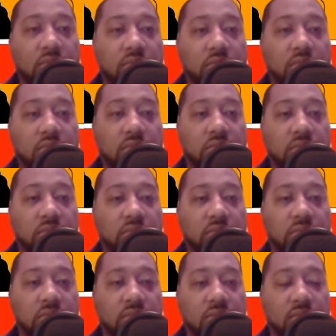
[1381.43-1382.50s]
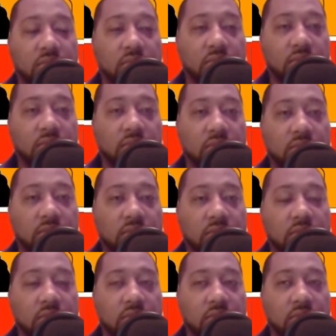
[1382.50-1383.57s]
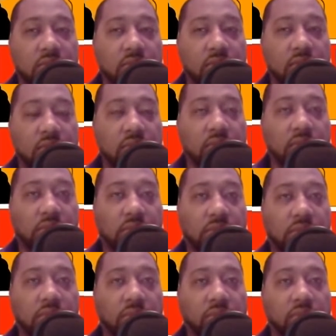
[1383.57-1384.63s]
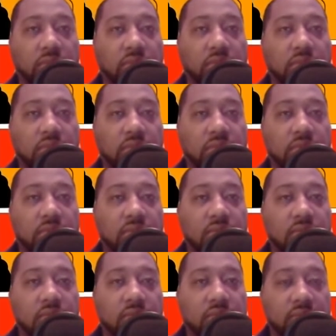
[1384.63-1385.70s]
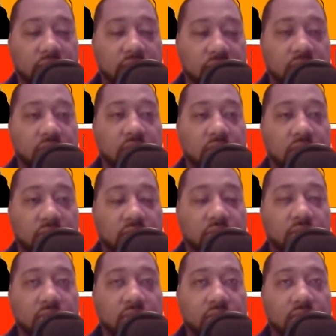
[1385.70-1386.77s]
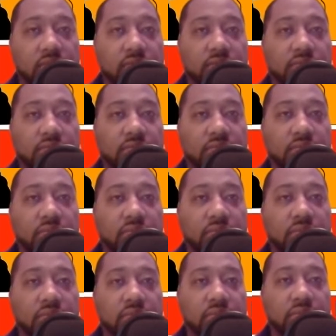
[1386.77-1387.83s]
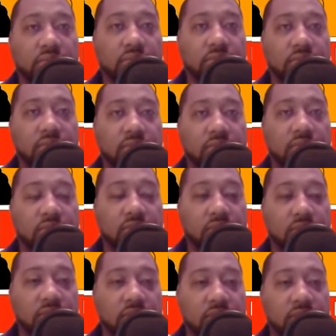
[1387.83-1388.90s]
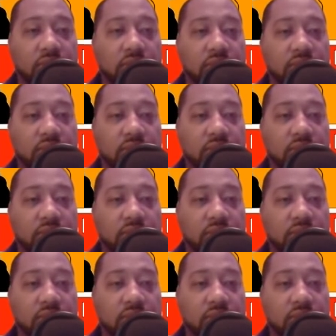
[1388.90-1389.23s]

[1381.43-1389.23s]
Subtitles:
The person shown says nothing.